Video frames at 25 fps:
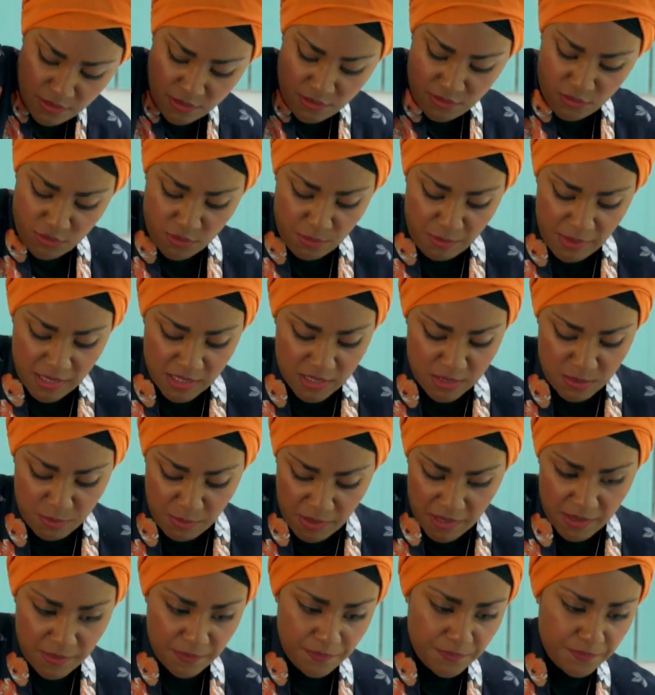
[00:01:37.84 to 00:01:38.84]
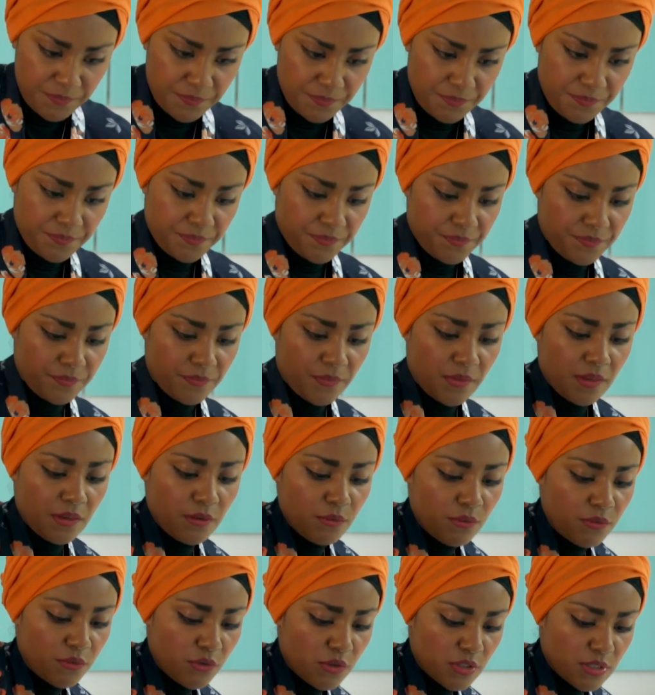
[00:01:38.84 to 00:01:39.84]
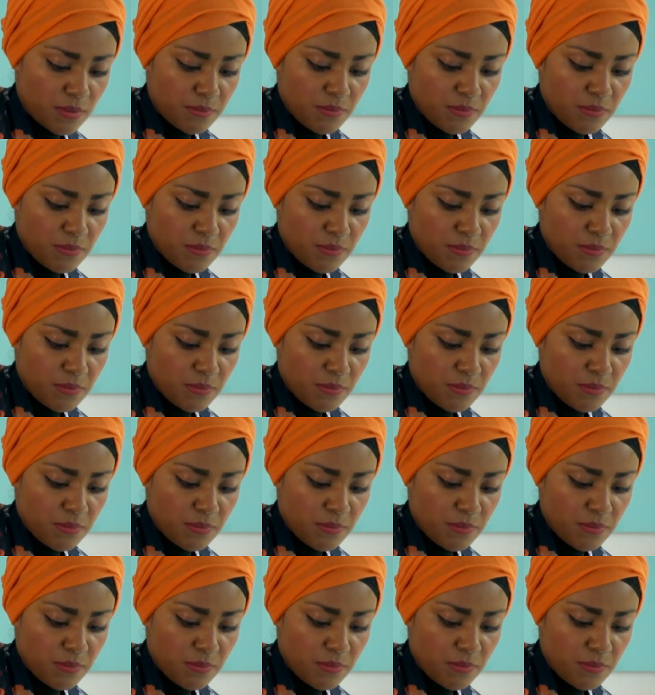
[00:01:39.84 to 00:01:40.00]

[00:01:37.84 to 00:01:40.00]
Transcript: the best bit. Got some